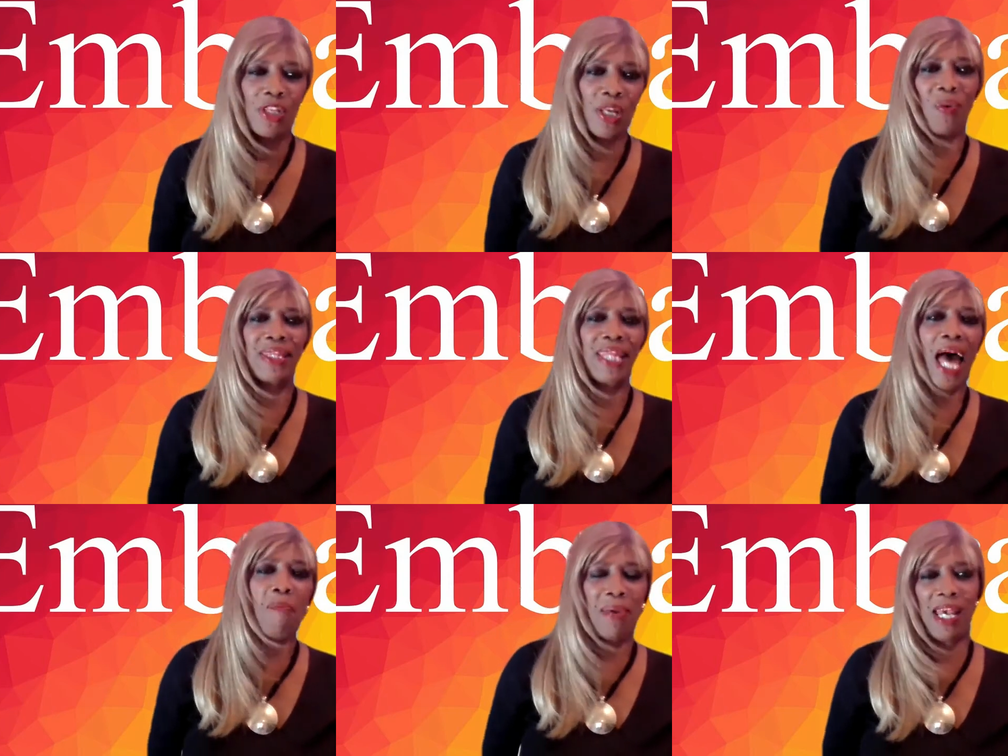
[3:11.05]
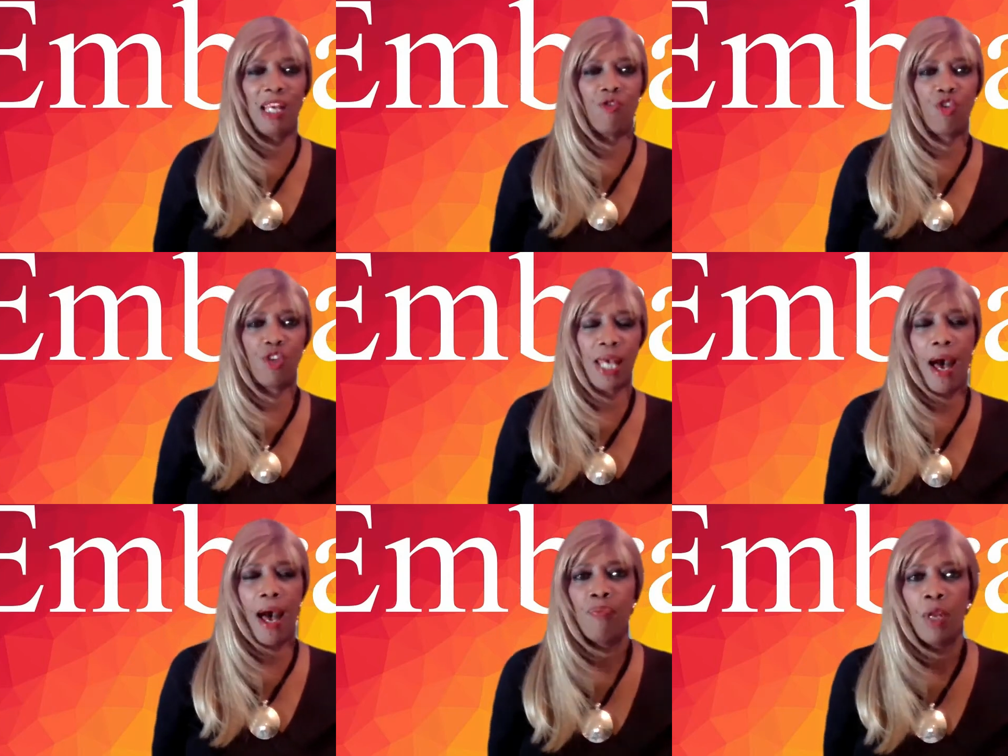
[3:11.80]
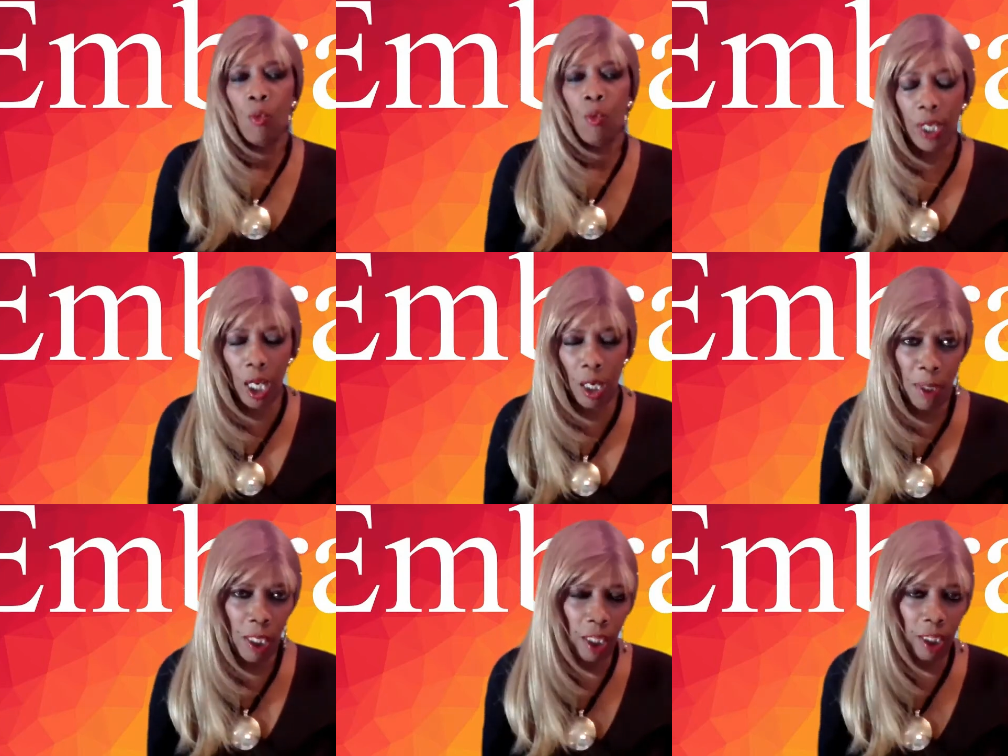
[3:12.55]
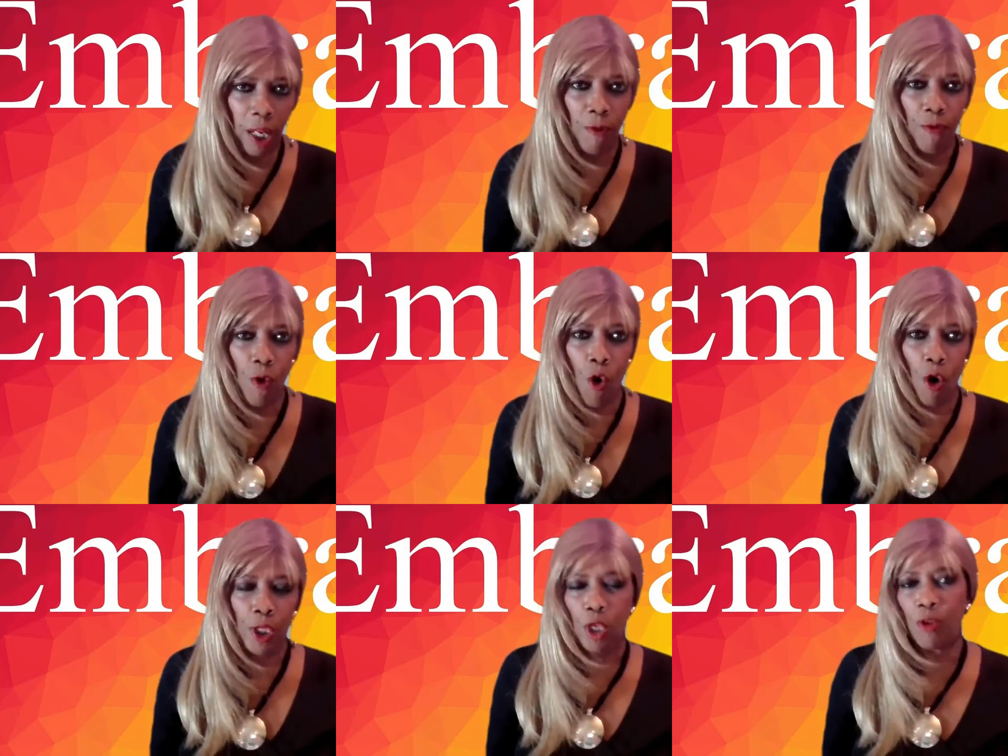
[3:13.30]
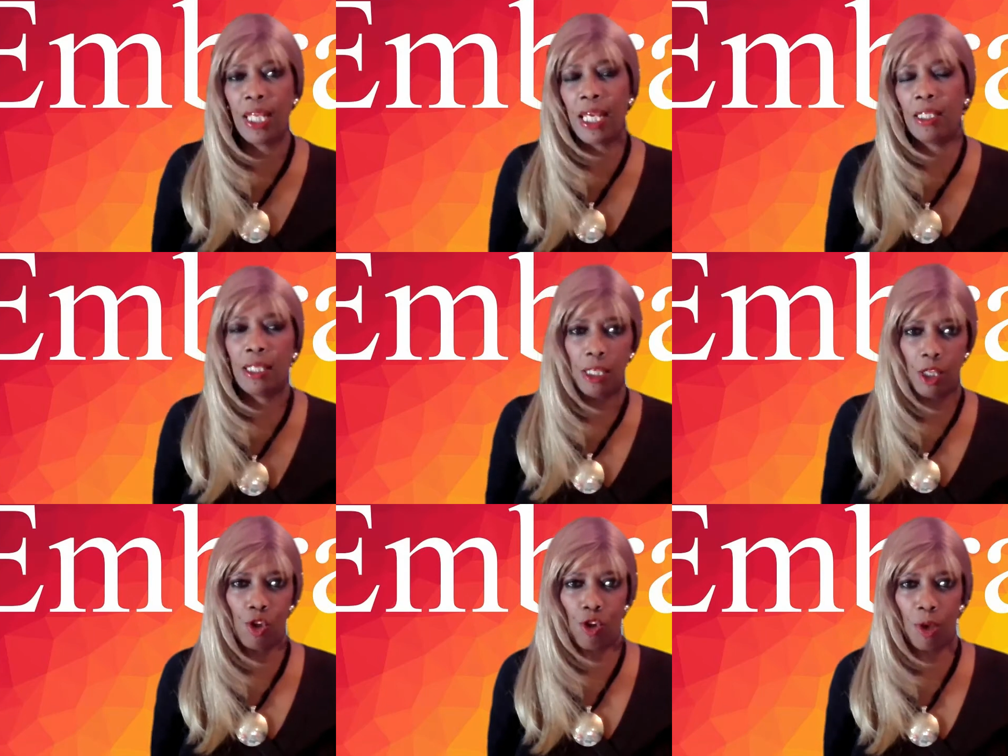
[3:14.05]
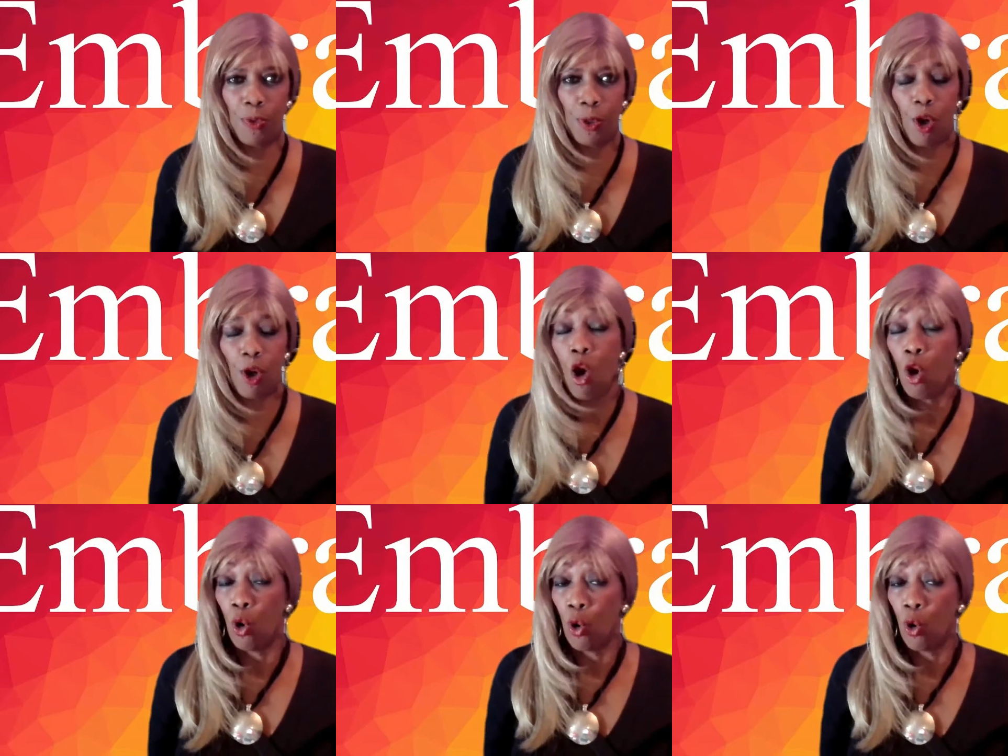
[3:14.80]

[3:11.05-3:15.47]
So with that being said, we're going to be looking for two things in the scripture.